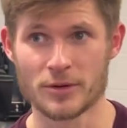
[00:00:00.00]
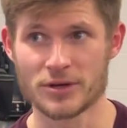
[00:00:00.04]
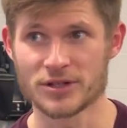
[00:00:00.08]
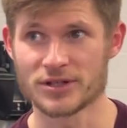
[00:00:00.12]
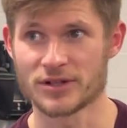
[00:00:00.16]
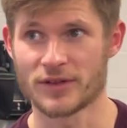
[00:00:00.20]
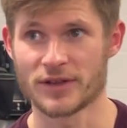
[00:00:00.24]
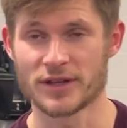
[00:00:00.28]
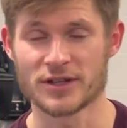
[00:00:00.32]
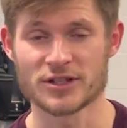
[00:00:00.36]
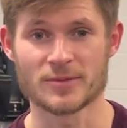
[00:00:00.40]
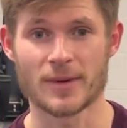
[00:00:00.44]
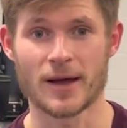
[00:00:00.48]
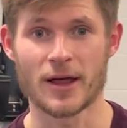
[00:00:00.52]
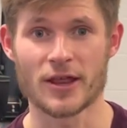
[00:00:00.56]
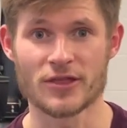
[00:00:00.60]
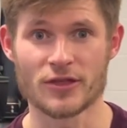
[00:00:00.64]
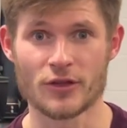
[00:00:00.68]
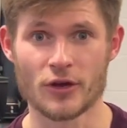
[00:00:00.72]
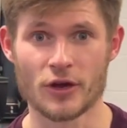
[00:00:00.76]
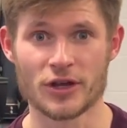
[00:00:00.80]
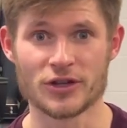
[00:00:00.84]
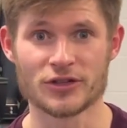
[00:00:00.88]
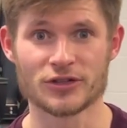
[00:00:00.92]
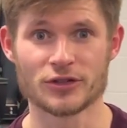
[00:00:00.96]
which I think is about
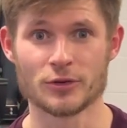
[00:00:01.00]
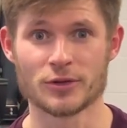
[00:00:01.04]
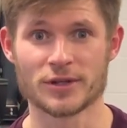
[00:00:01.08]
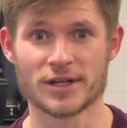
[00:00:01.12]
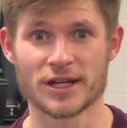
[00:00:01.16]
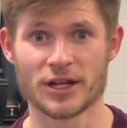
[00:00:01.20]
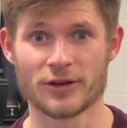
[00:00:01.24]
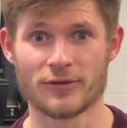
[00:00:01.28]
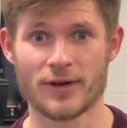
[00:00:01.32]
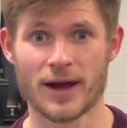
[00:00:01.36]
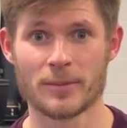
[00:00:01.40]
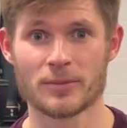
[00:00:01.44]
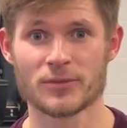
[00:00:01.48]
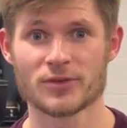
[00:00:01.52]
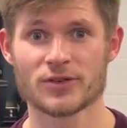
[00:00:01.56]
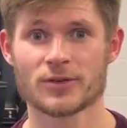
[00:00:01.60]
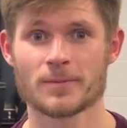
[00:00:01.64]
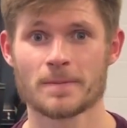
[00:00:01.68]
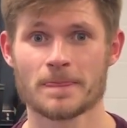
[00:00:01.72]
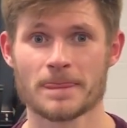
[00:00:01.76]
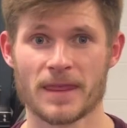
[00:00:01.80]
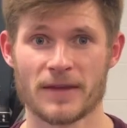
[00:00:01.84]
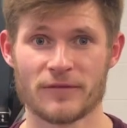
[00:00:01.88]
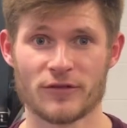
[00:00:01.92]
32 kilograms.